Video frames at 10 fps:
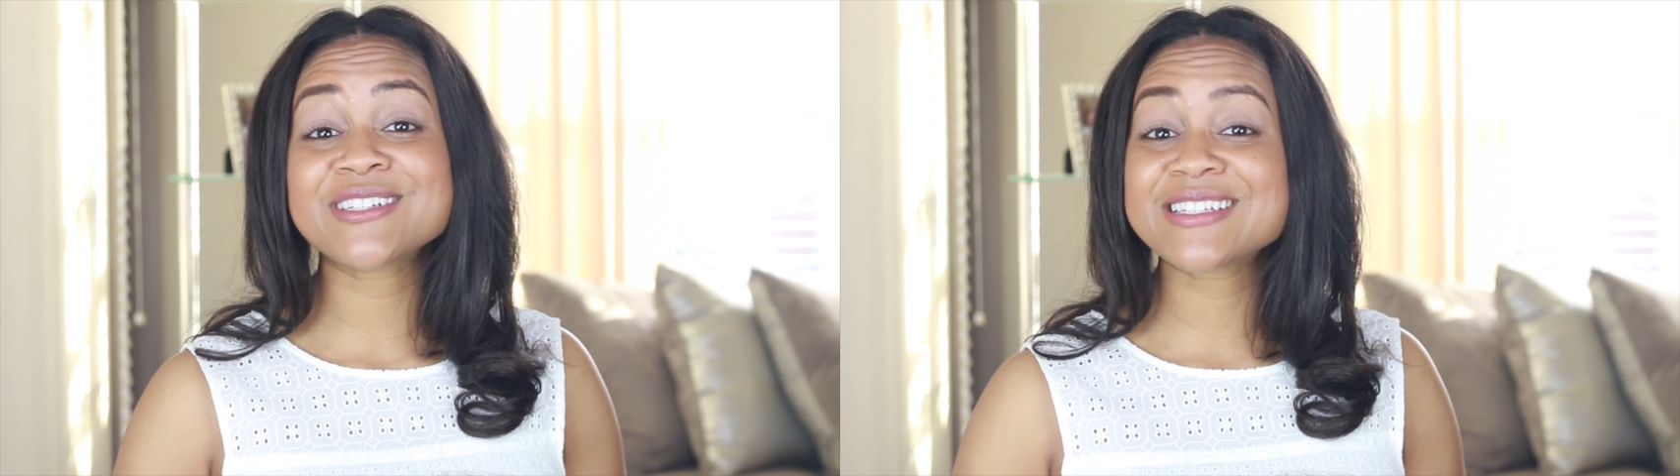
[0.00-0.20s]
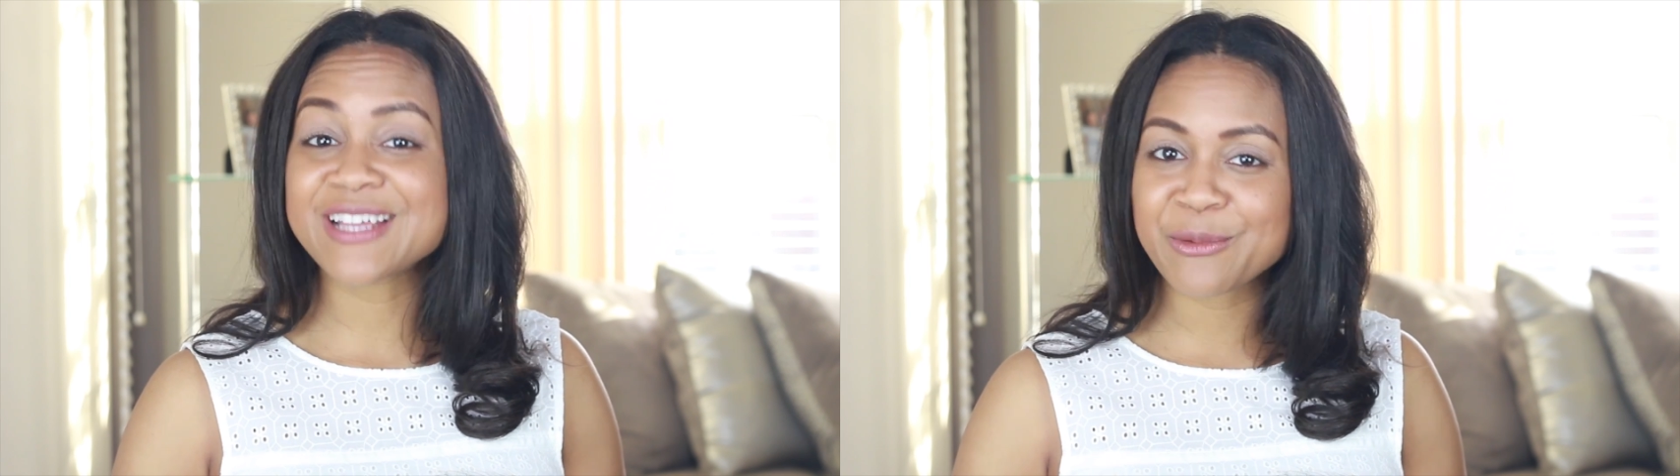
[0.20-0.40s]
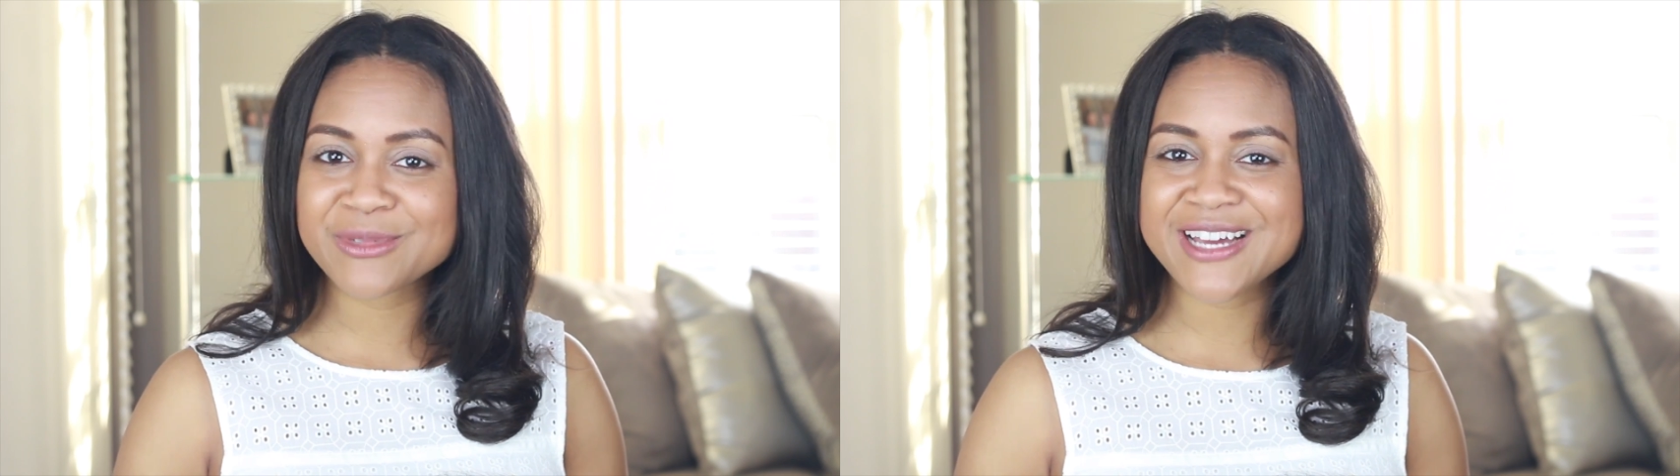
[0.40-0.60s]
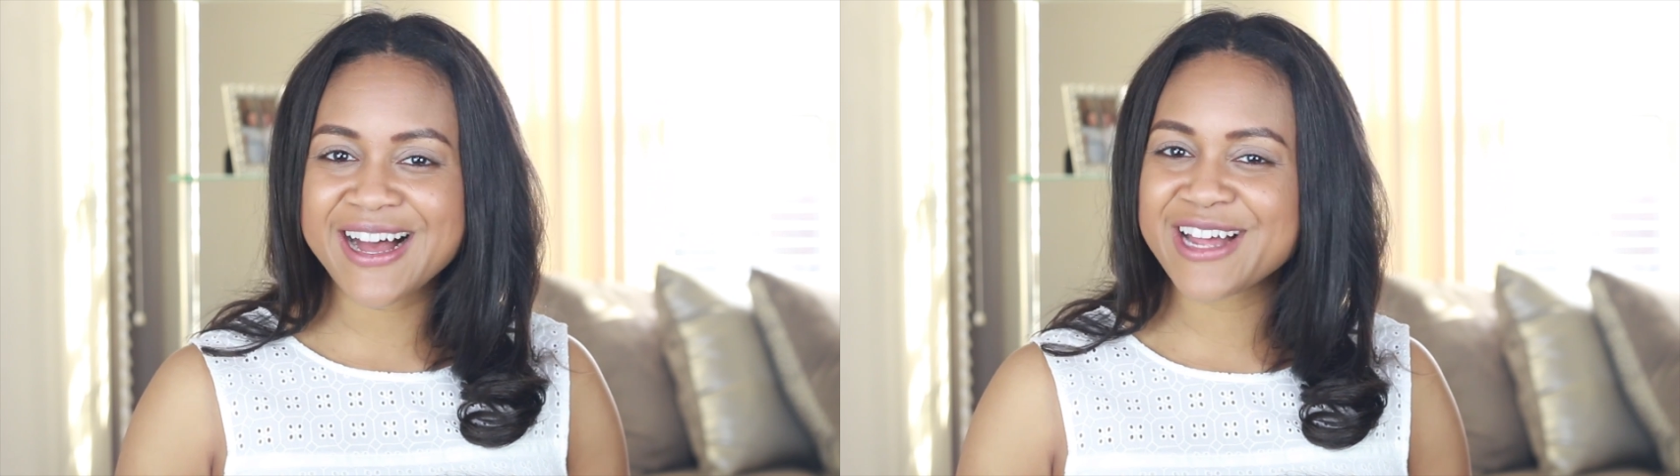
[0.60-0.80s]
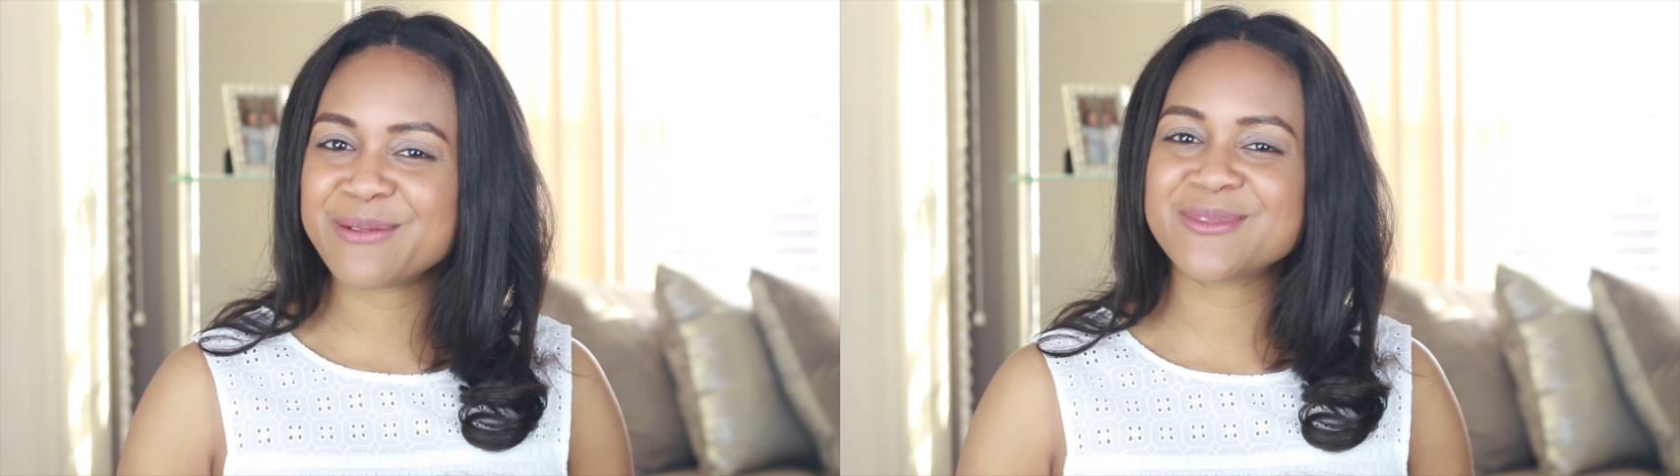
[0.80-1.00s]

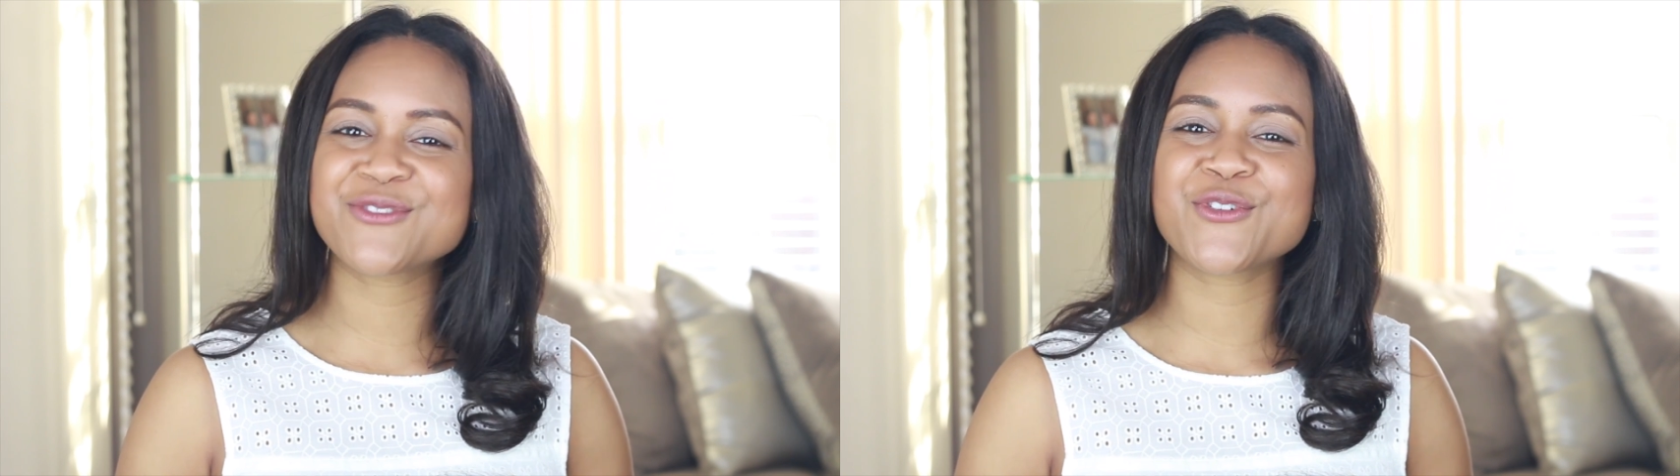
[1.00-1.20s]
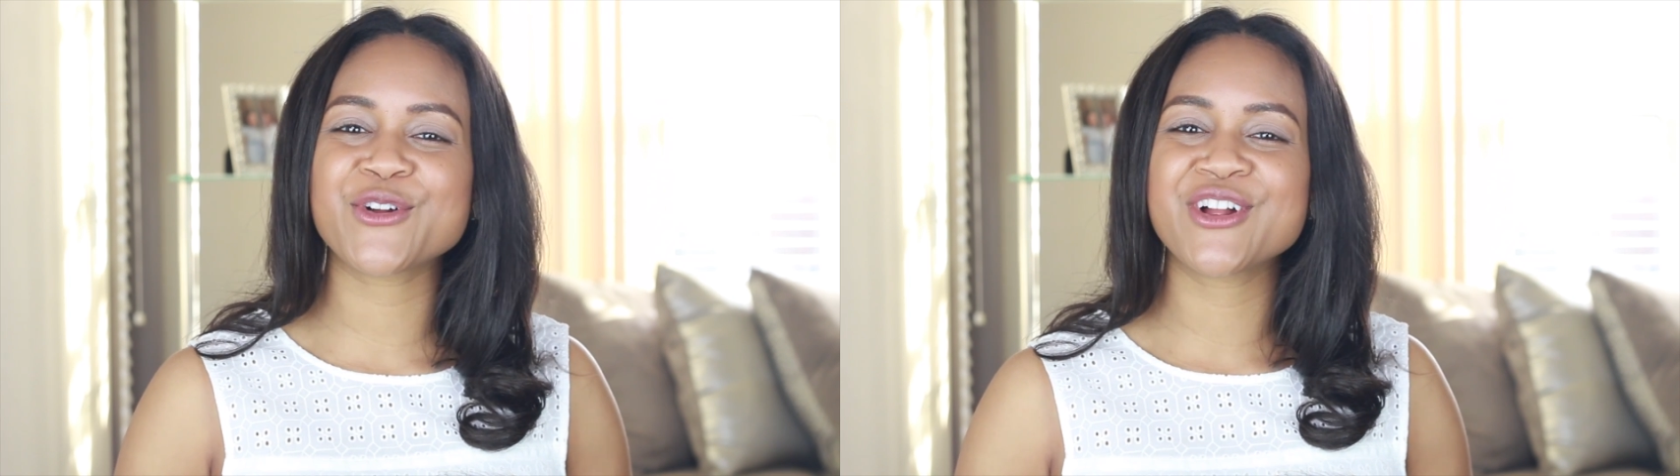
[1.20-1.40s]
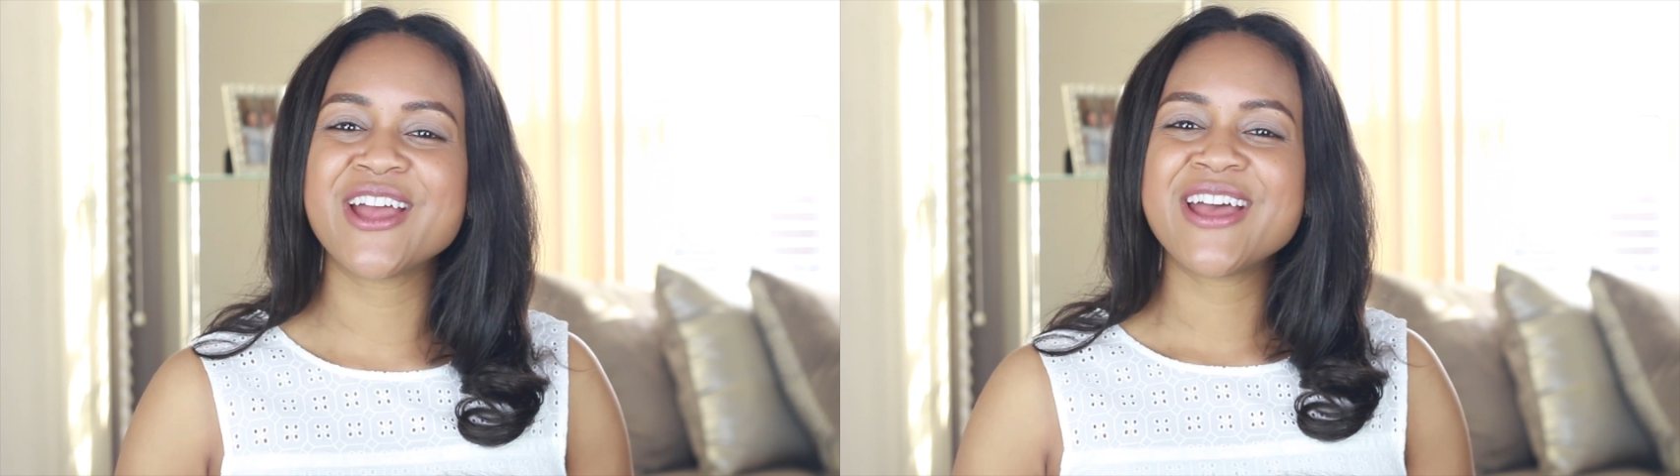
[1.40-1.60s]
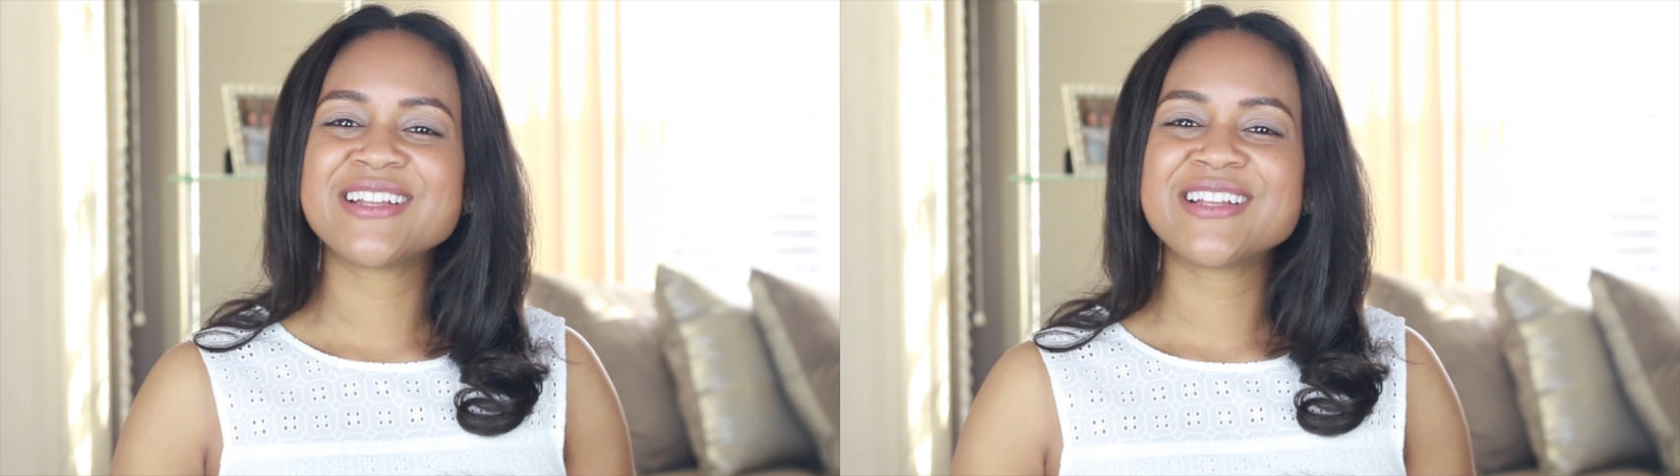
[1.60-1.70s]
sometimes for